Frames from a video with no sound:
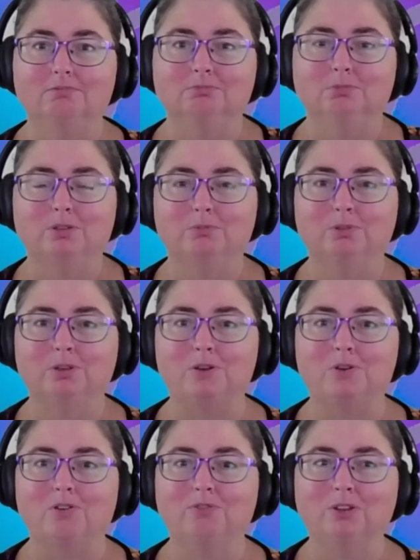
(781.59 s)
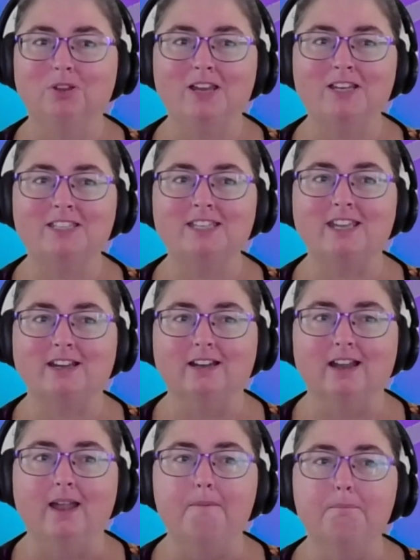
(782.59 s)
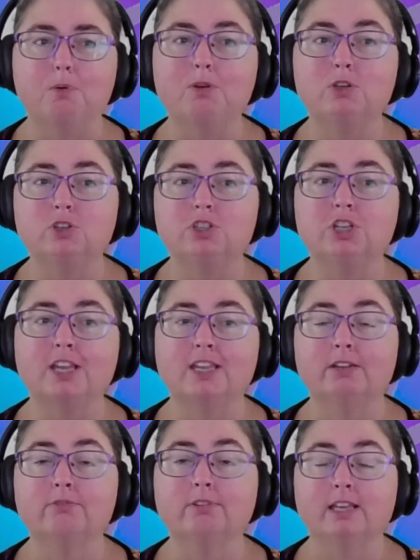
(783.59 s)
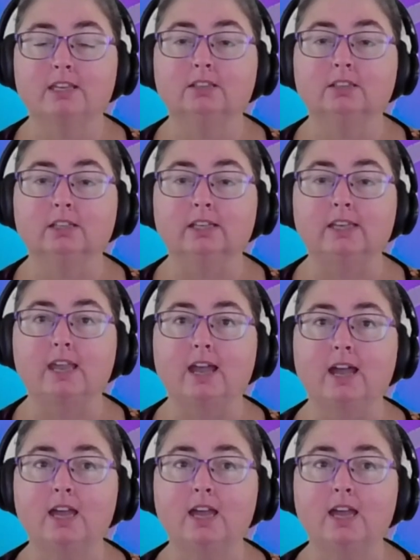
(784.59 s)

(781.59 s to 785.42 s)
What a novel idea. But we do check in regularly.